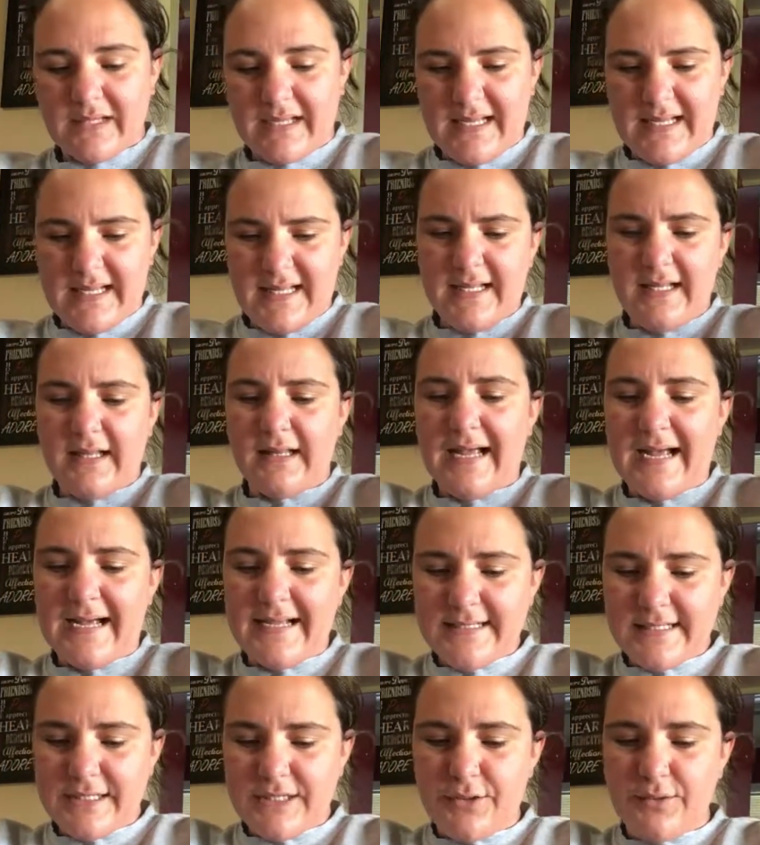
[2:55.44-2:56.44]
And then the
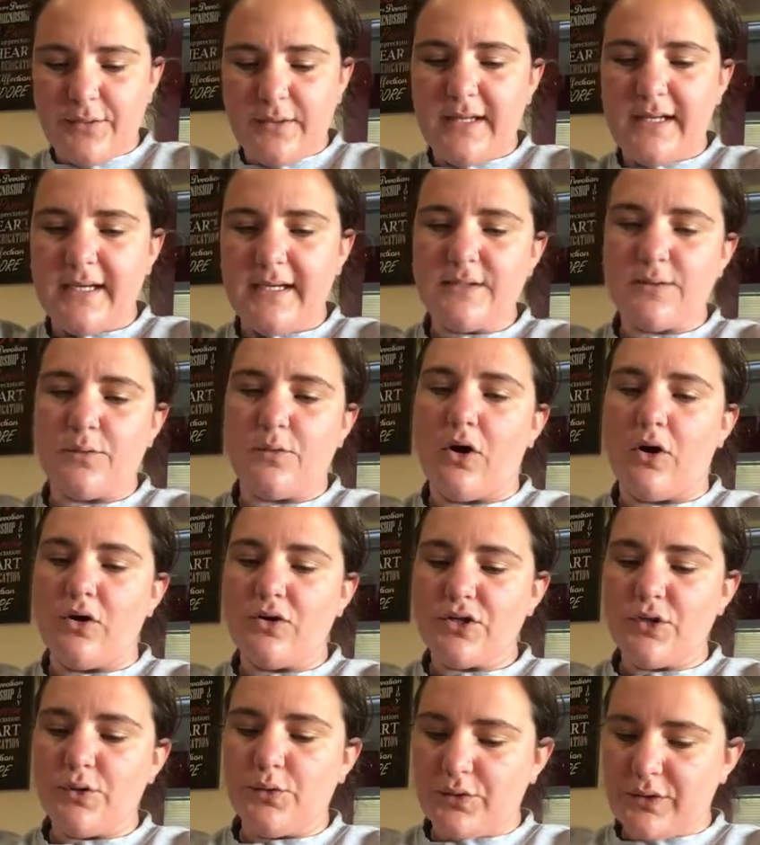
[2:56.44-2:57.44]
last two things were
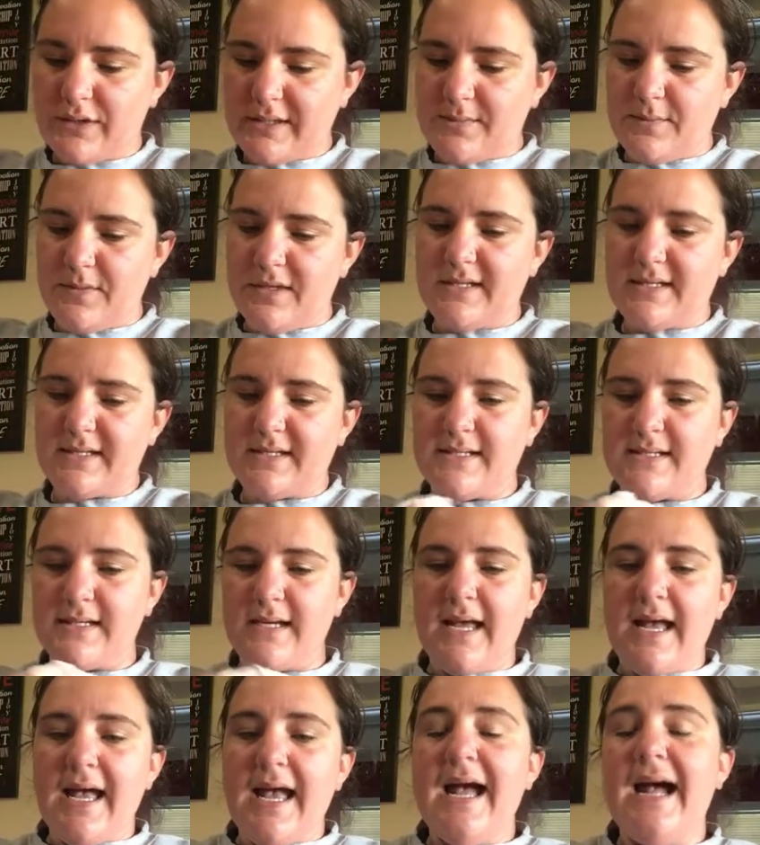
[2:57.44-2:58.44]
also Christmas.
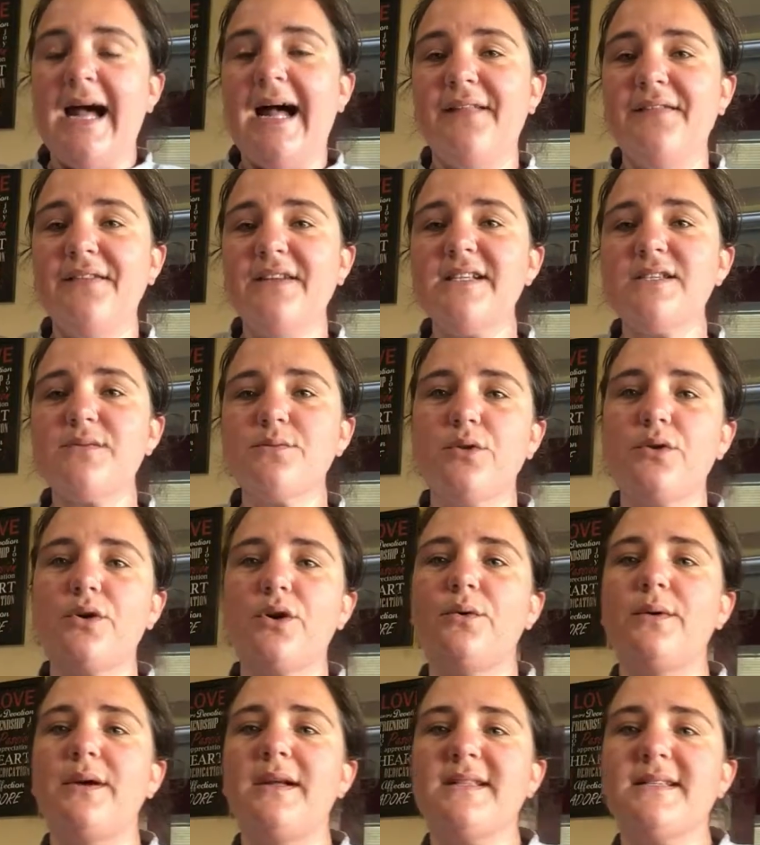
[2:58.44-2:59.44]
And these will
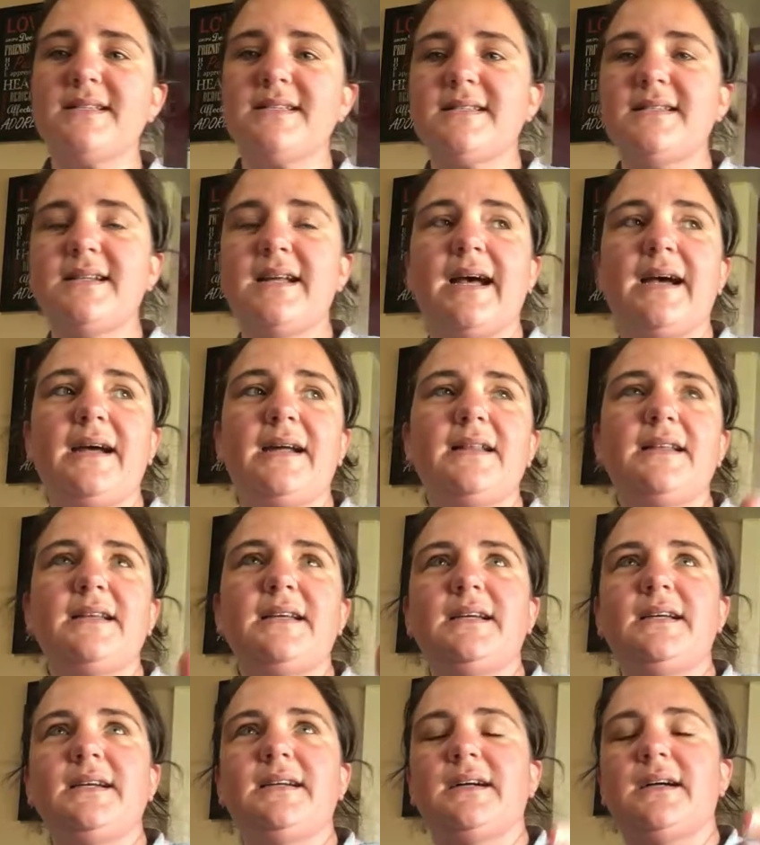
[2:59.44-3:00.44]
go in the in
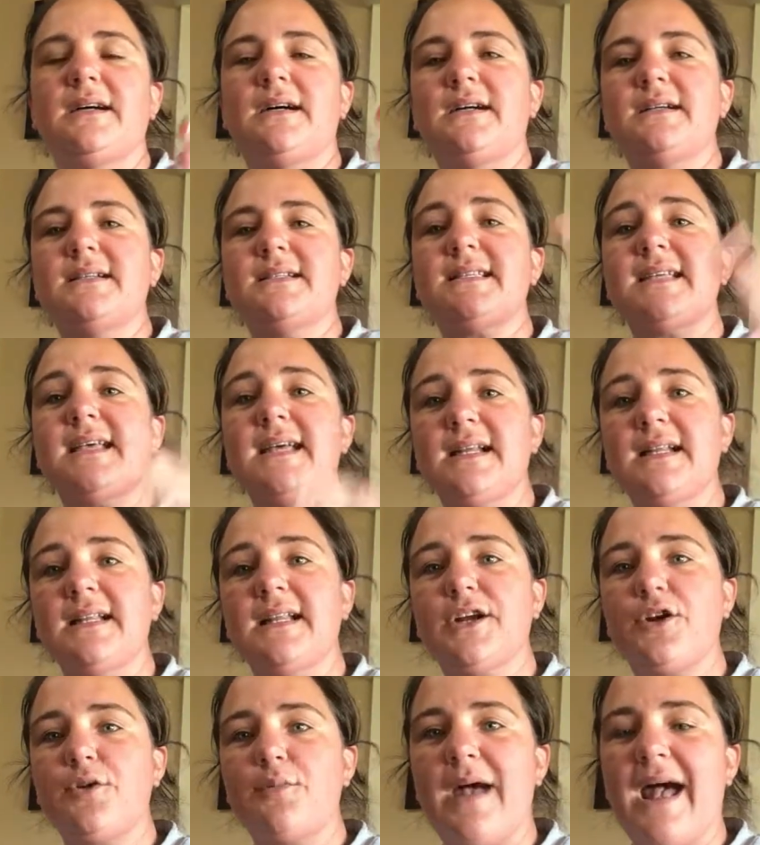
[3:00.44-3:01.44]
the uh, Santa
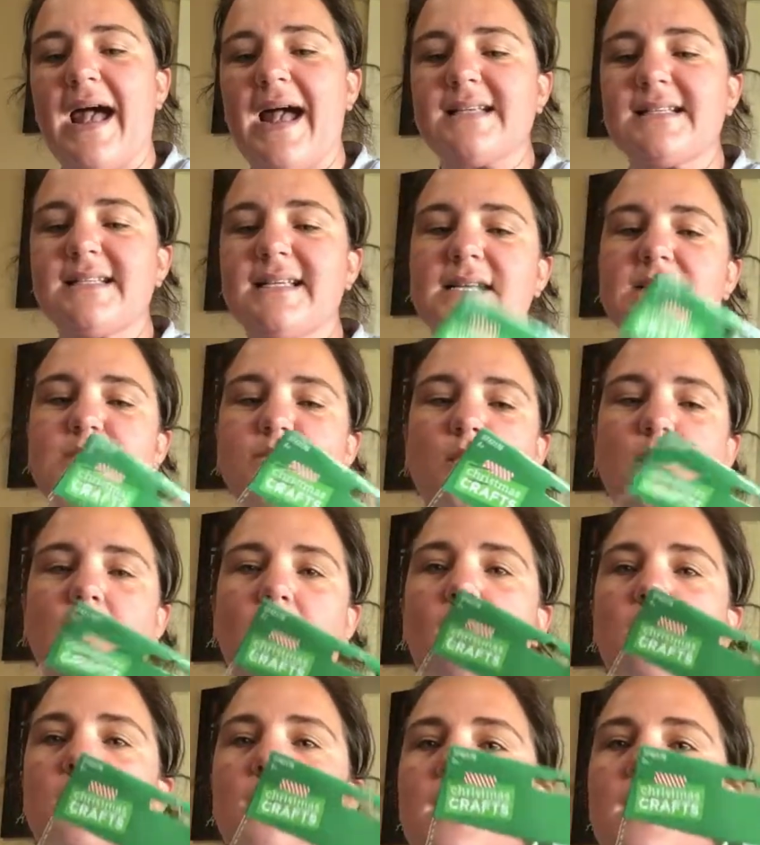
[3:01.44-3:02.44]
letter packs as well.